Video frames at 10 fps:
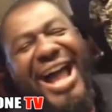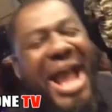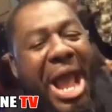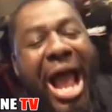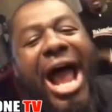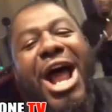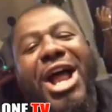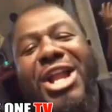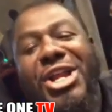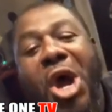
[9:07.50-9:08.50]
I saw my
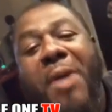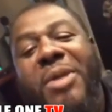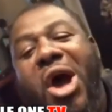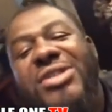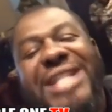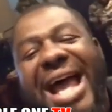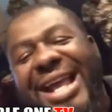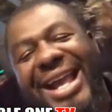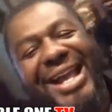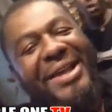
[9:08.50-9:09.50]
making. That no call
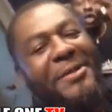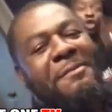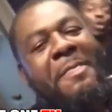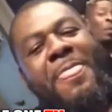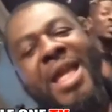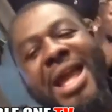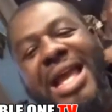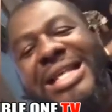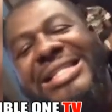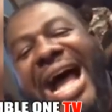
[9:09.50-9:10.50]
ye press conference.